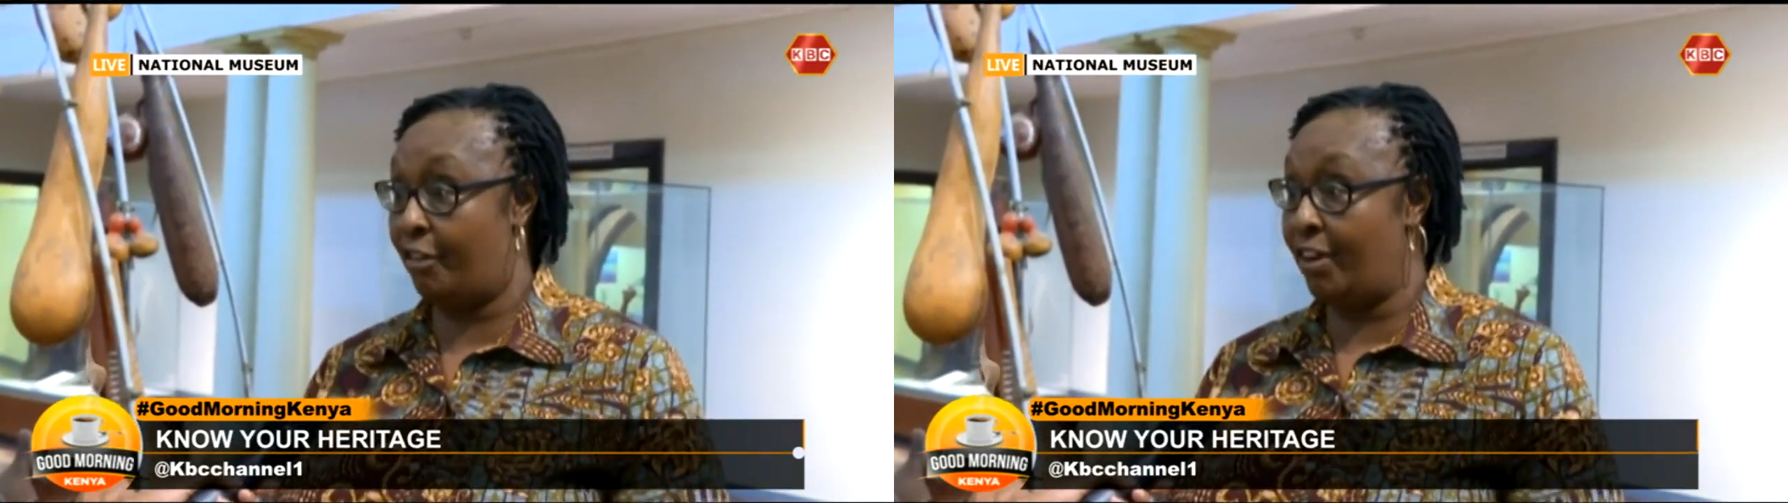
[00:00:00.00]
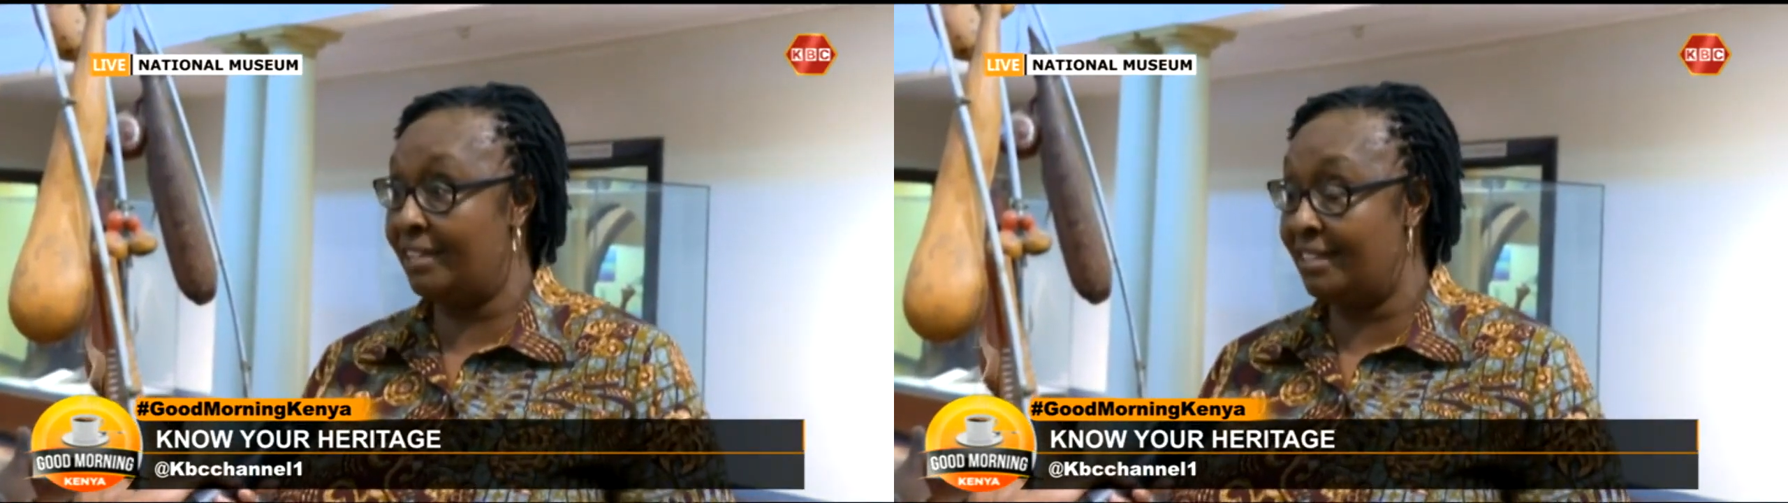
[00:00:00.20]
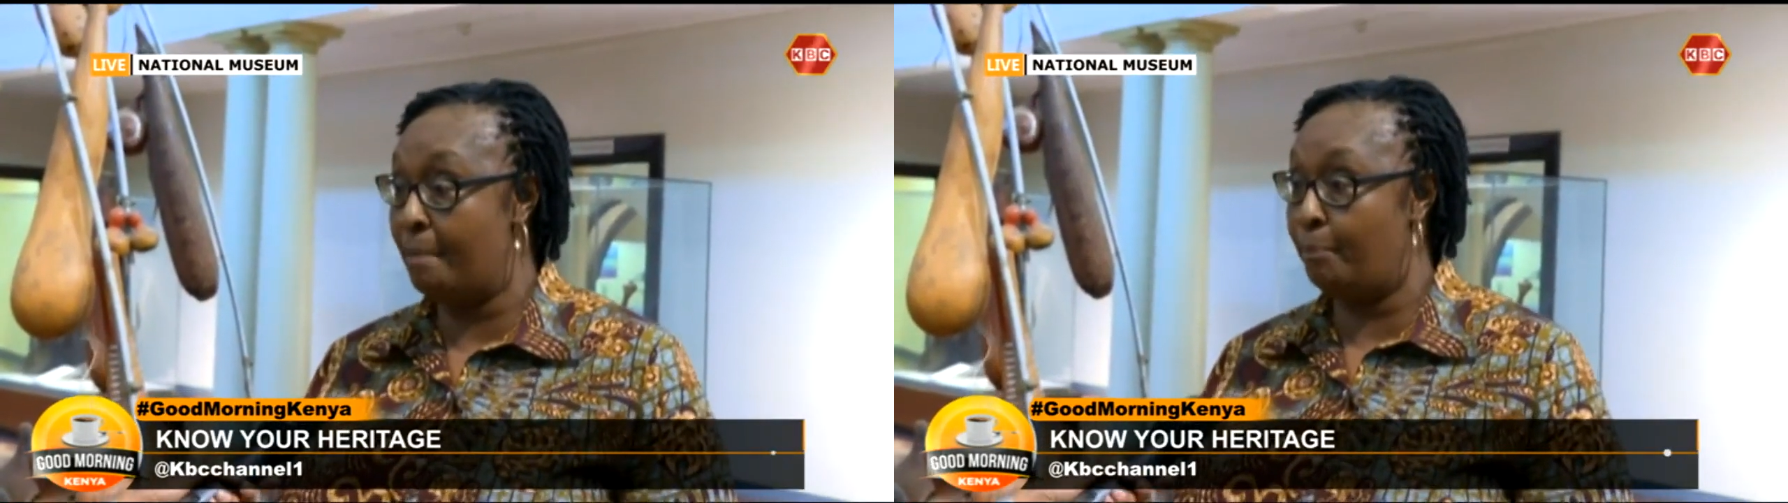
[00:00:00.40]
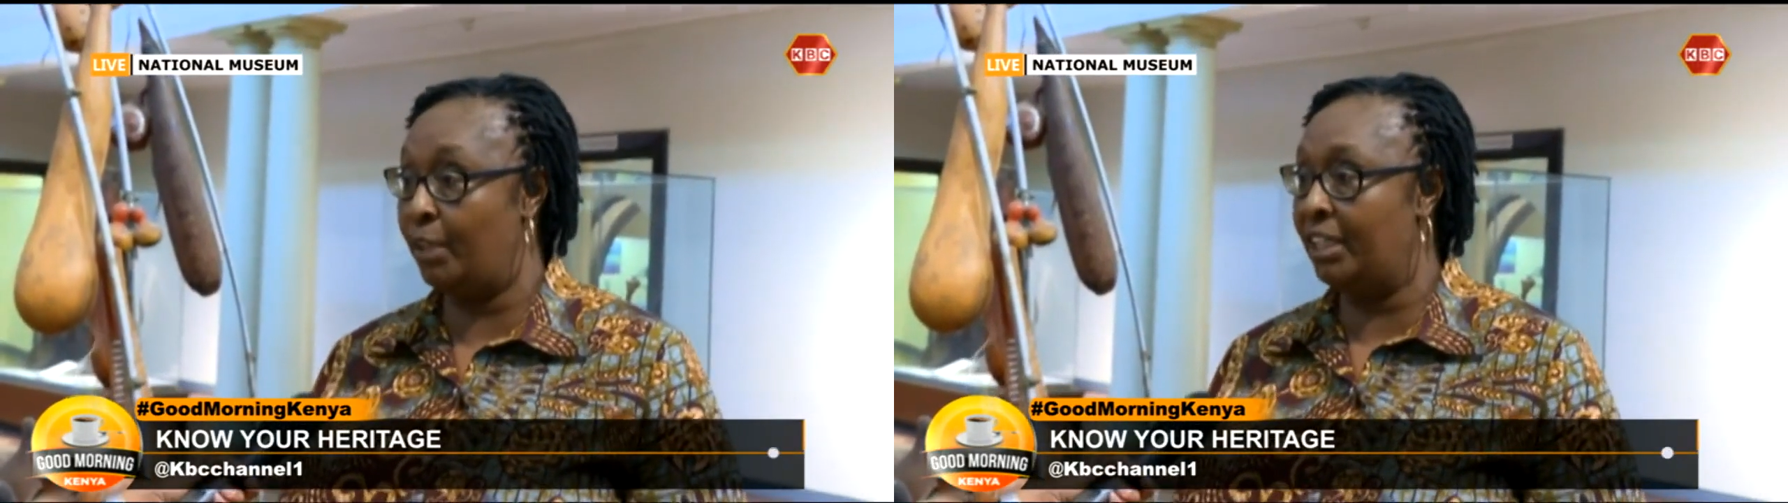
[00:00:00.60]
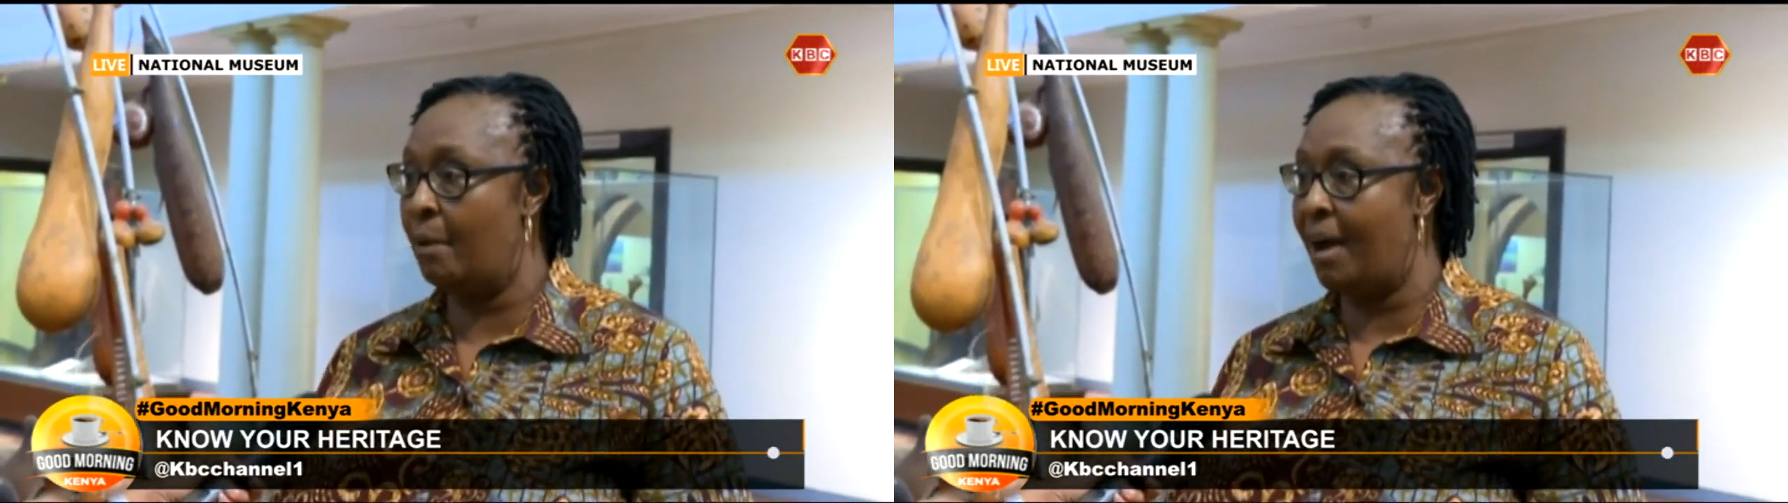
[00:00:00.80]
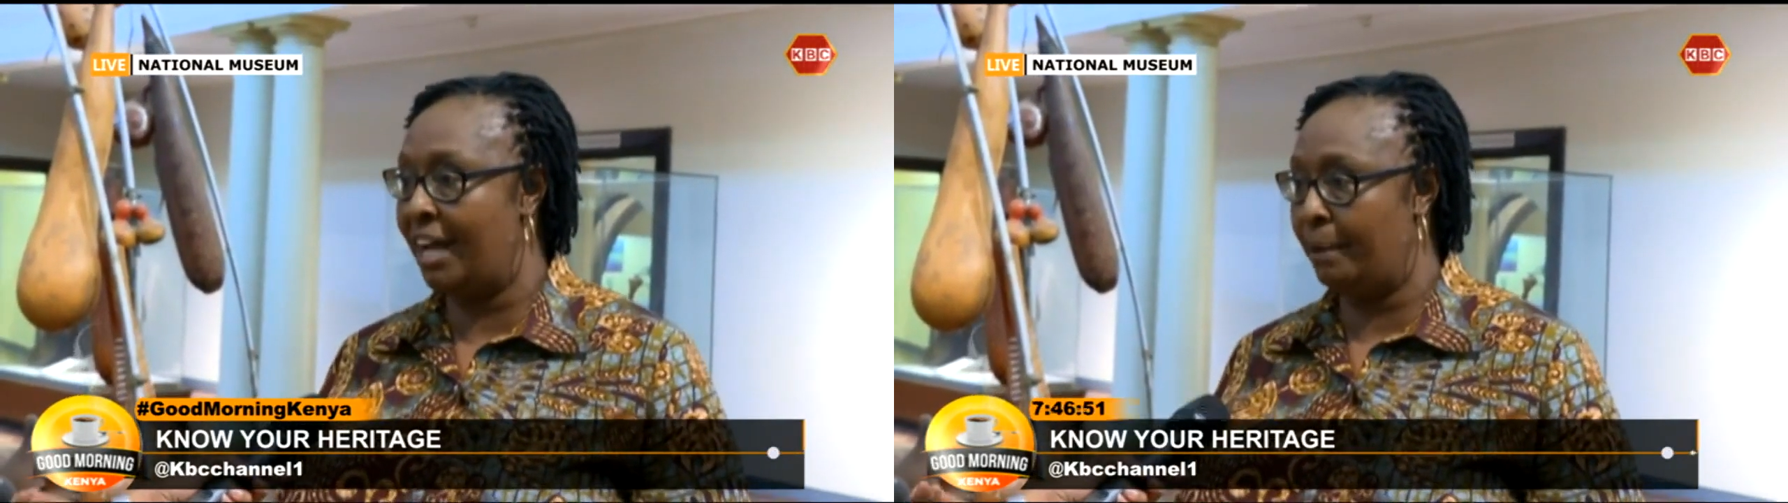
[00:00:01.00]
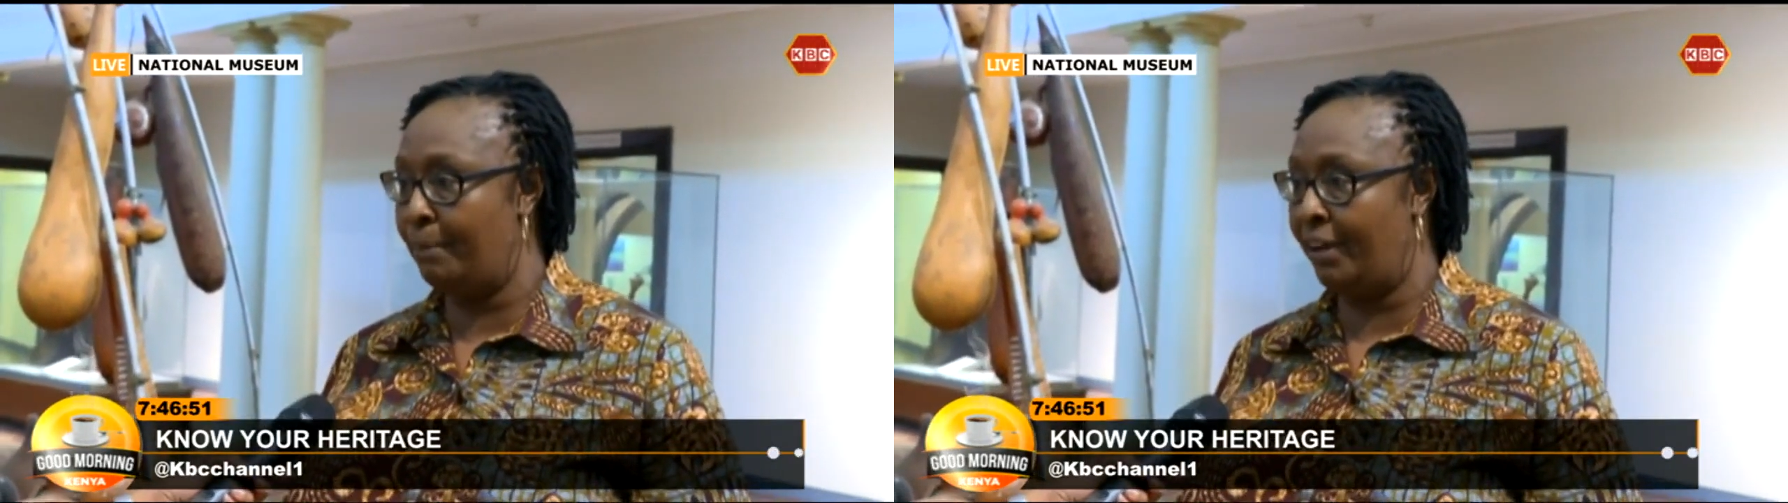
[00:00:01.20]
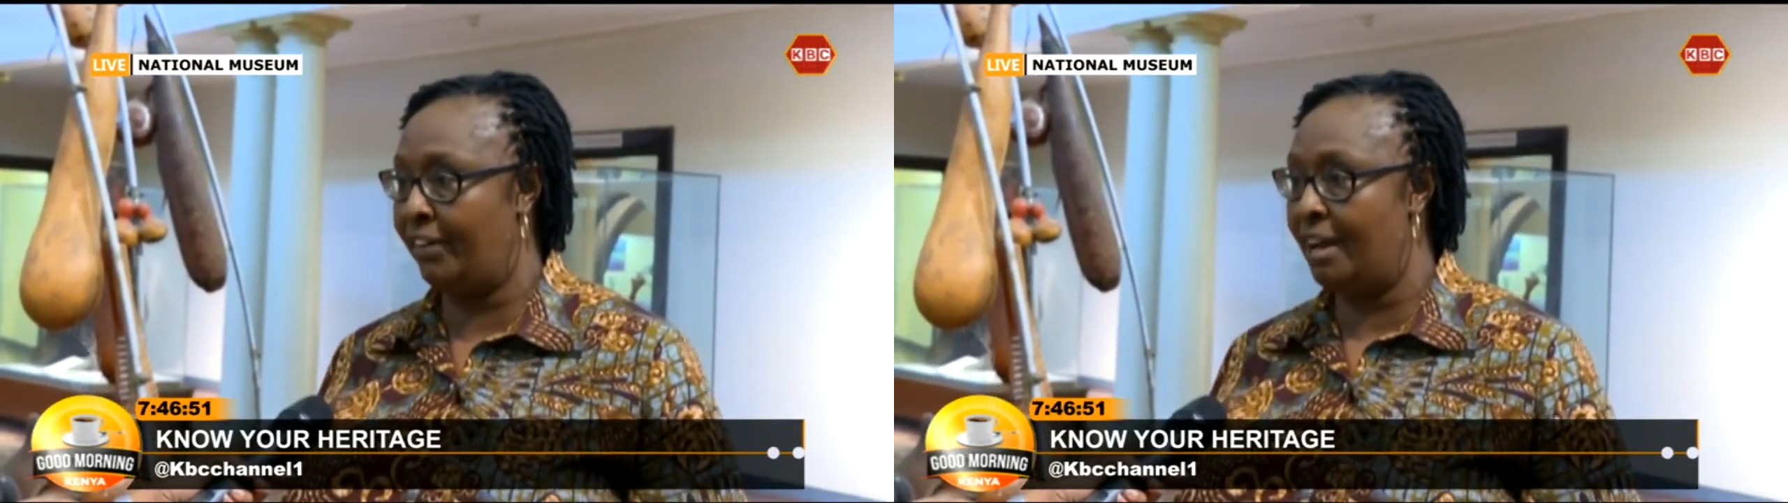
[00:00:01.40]
for example, in our
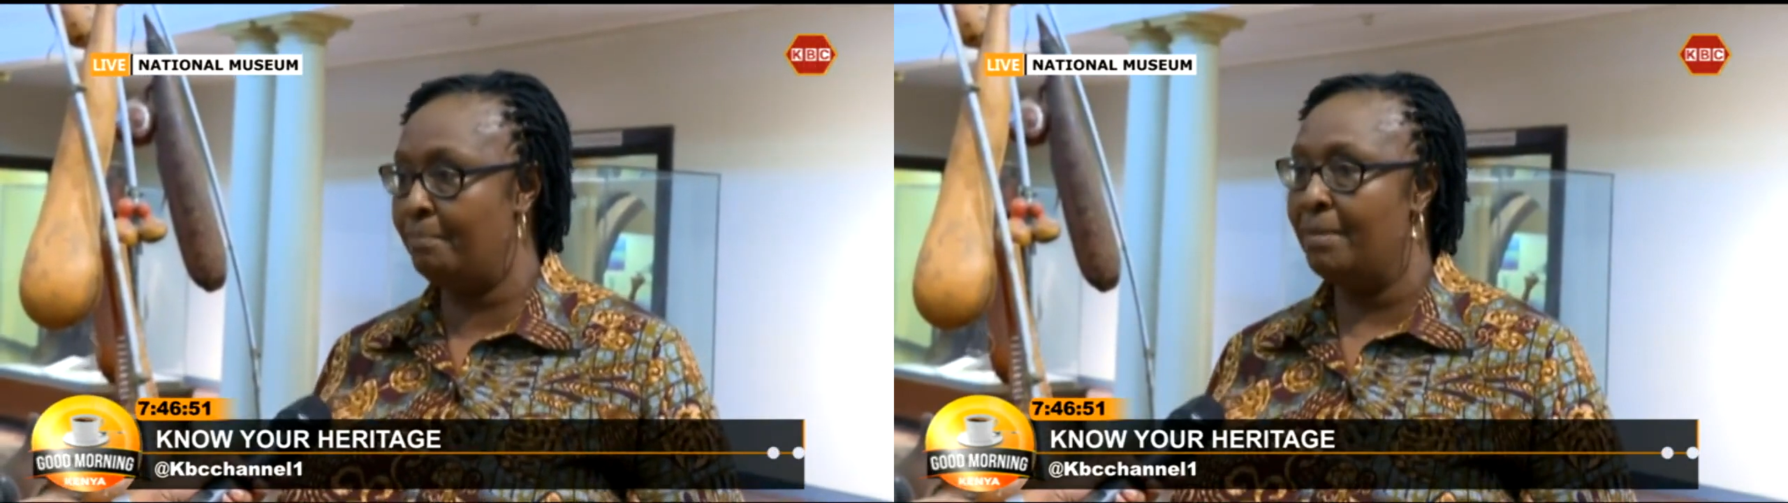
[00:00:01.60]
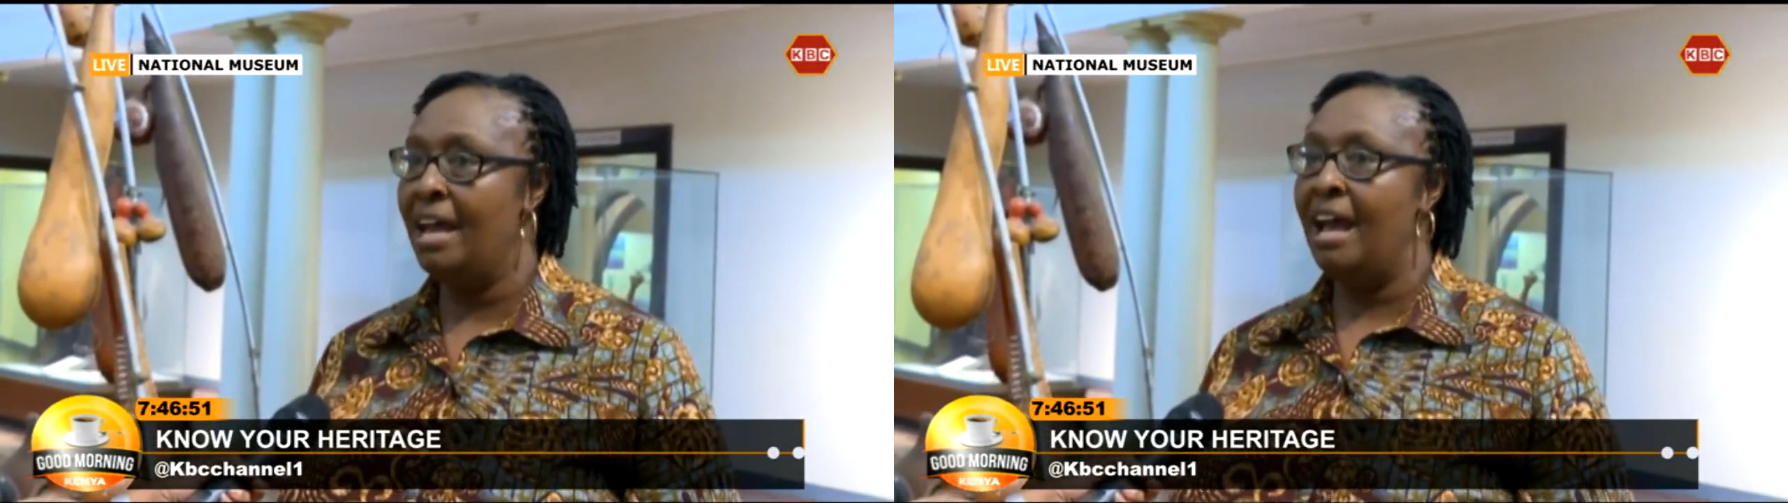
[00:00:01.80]
herbarium